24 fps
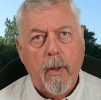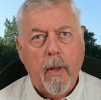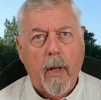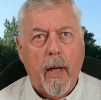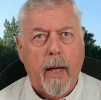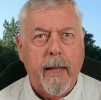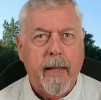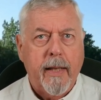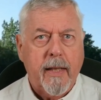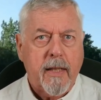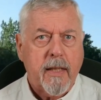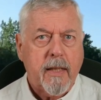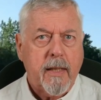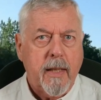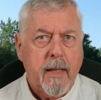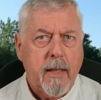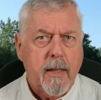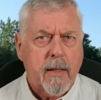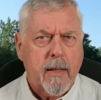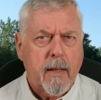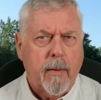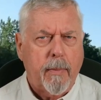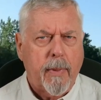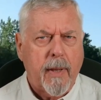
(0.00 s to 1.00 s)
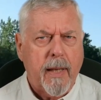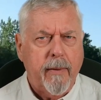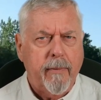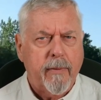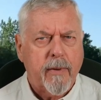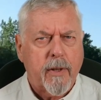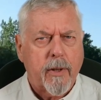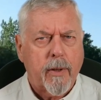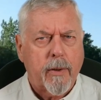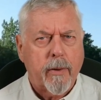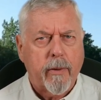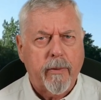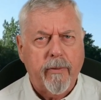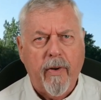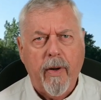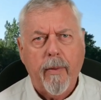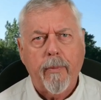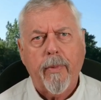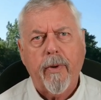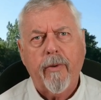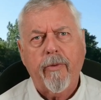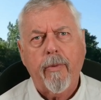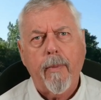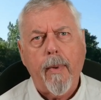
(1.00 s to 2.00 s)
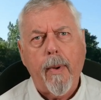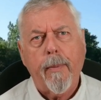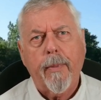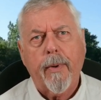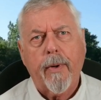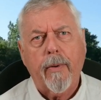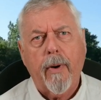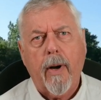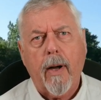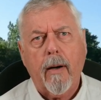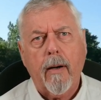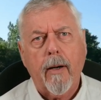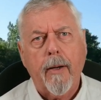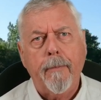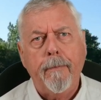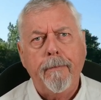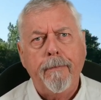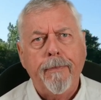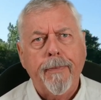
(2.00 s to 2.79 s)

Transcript: and extends, I believe, until November, if I remember correctly.